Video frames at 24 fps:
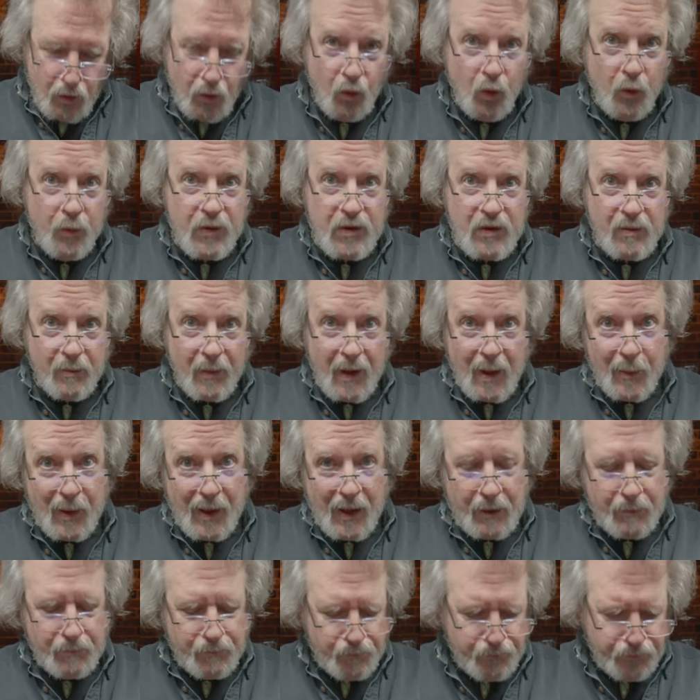Oops, my
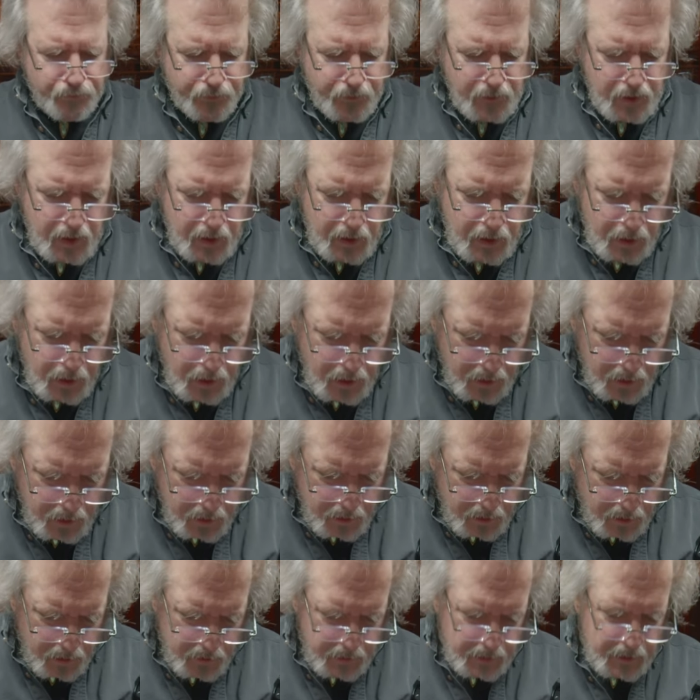bad.
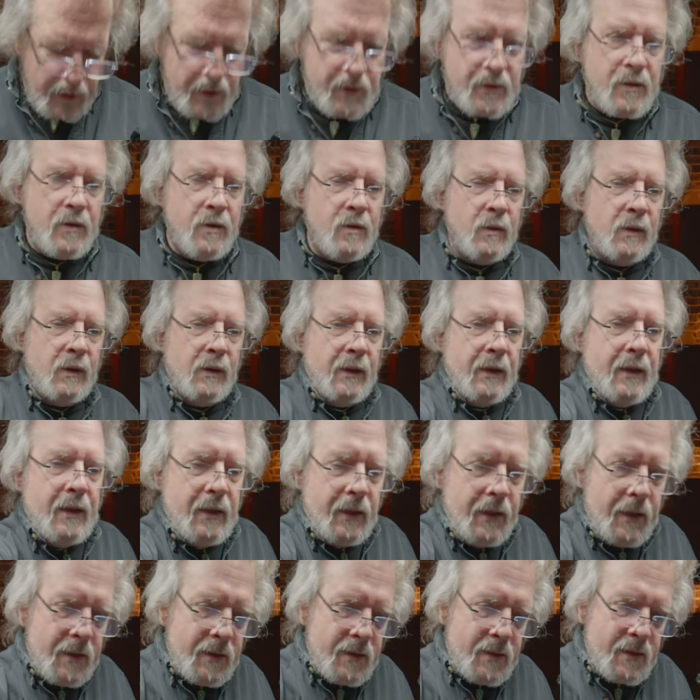Consequently,
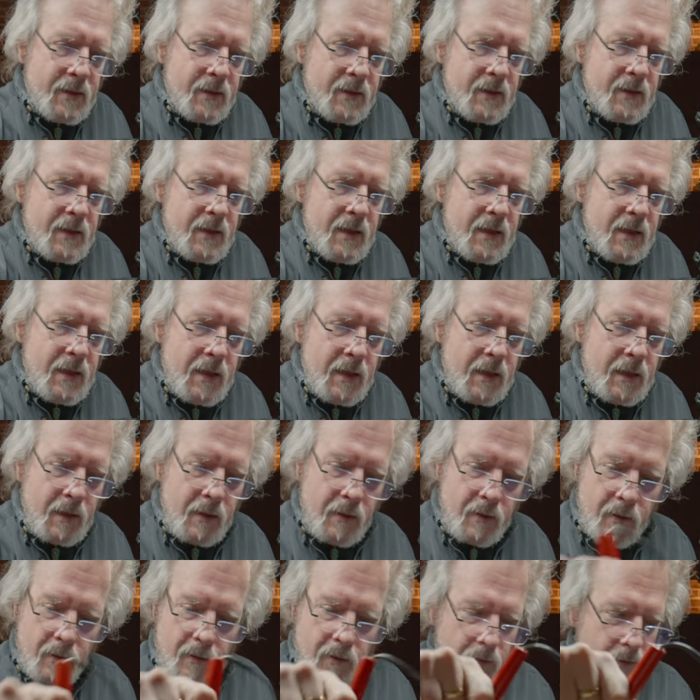let's see
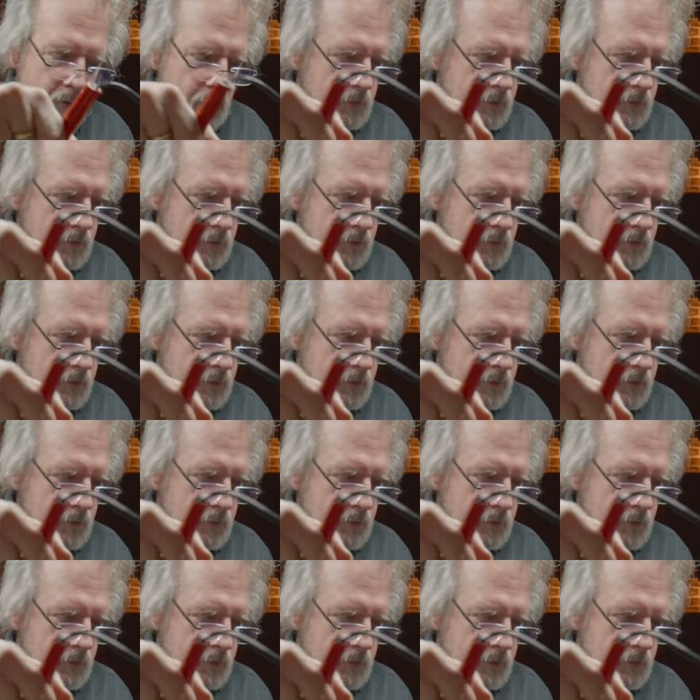here.